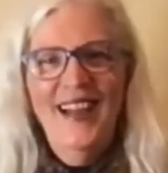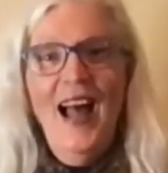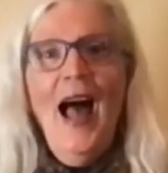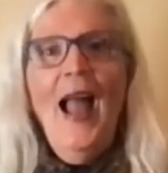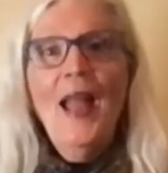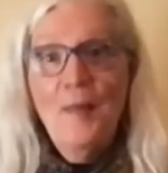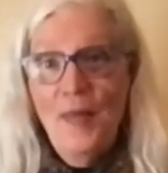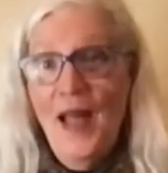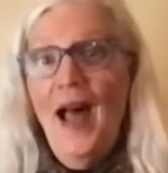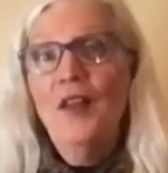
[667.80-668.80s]
I
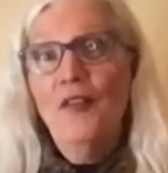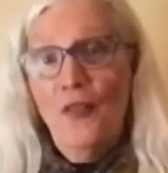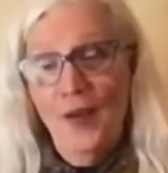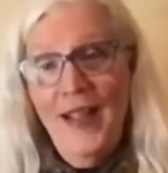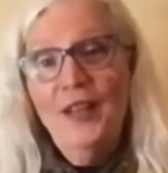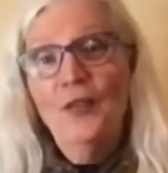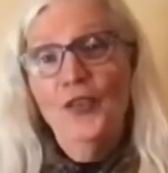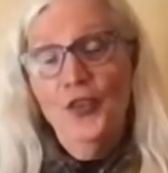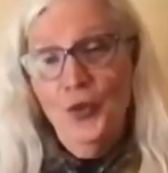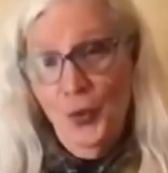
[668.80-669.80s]
am not afraid of
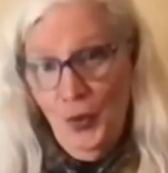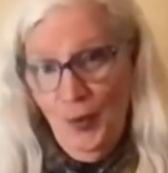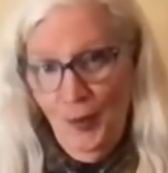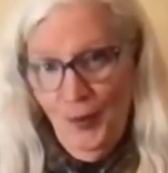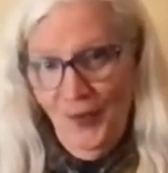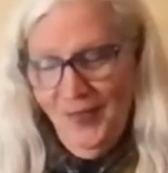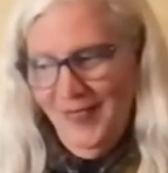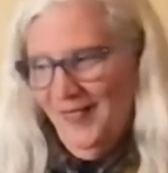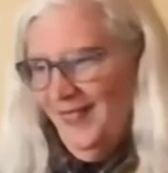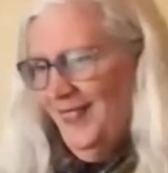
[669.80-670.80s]
storms,